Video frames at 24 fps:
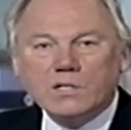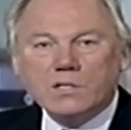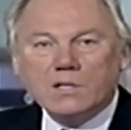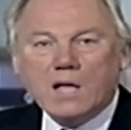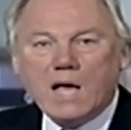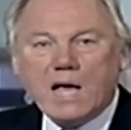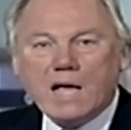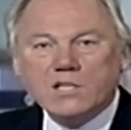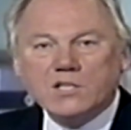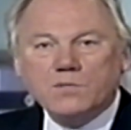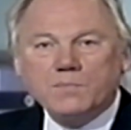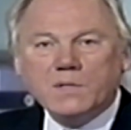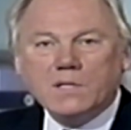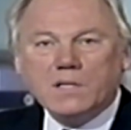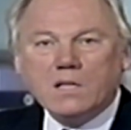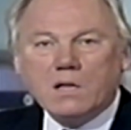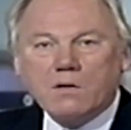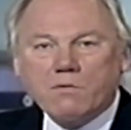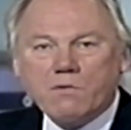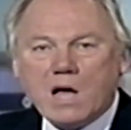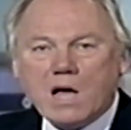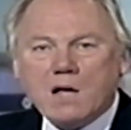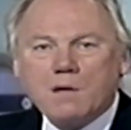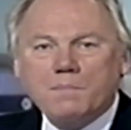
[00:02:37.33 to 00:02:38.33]
and Hasim
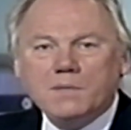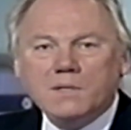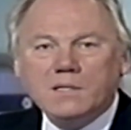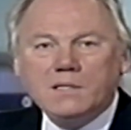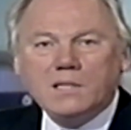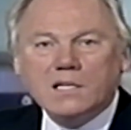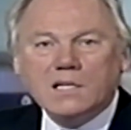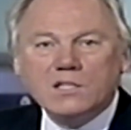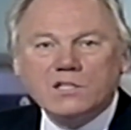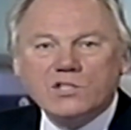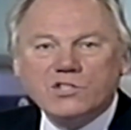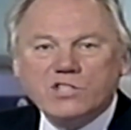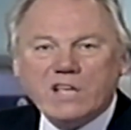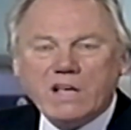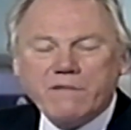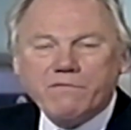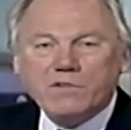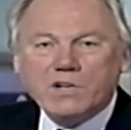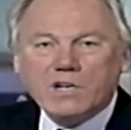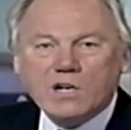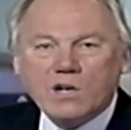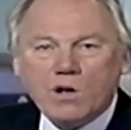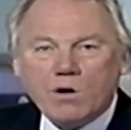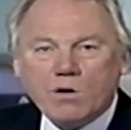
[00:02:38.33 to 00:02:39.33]
Rahman at
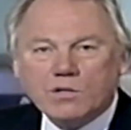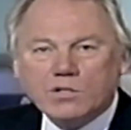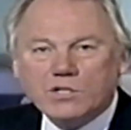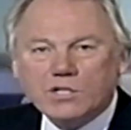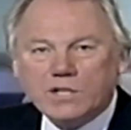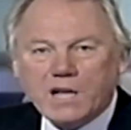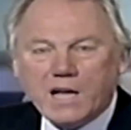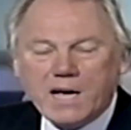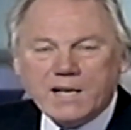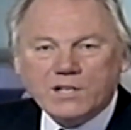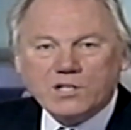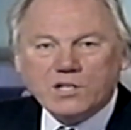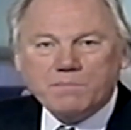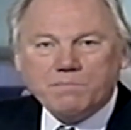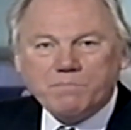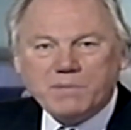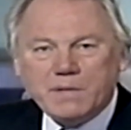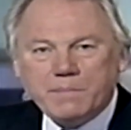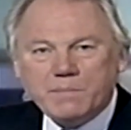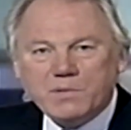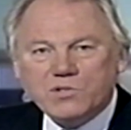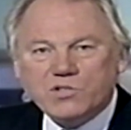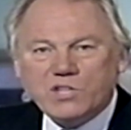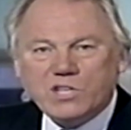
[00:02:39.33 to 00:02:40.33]
7 o'clock tonight on
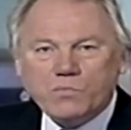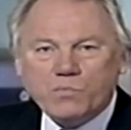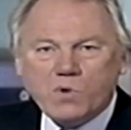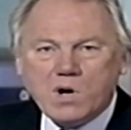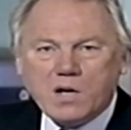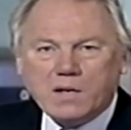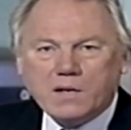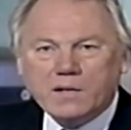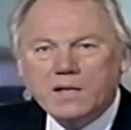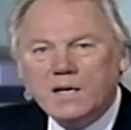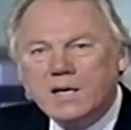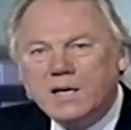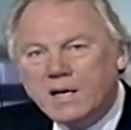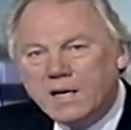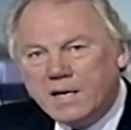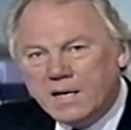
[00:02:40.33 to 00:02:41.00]
BBC One.